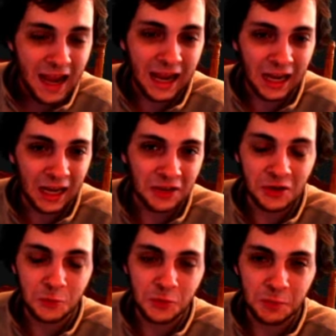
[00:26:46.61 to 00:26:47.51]
And
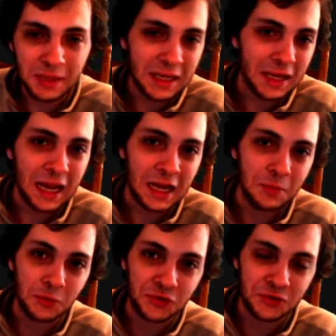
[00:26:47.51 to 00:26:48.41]
it was being
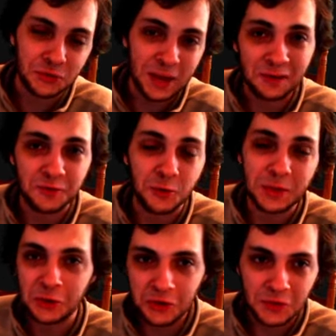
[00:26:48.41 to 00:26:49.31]
able to, after
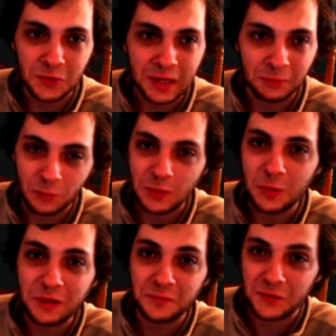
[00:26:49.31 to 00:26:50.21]
we hooked Sable, we
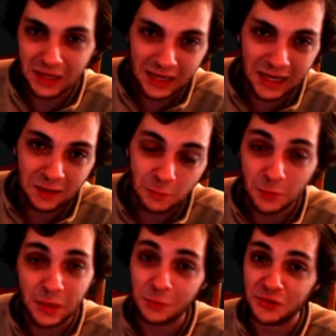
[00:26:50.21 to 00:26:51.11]
went for Kate. We
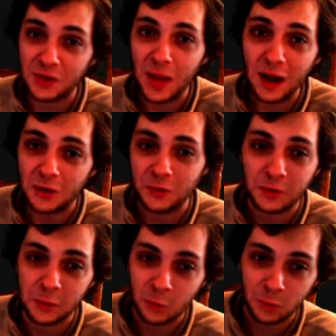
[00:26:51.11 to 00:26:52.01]
were able to lock her into
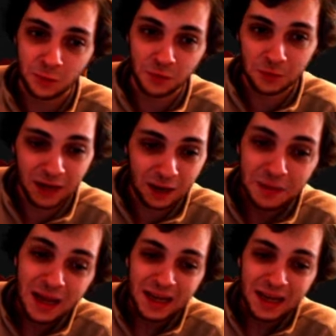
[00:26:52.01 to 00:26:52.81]
the corner of the map.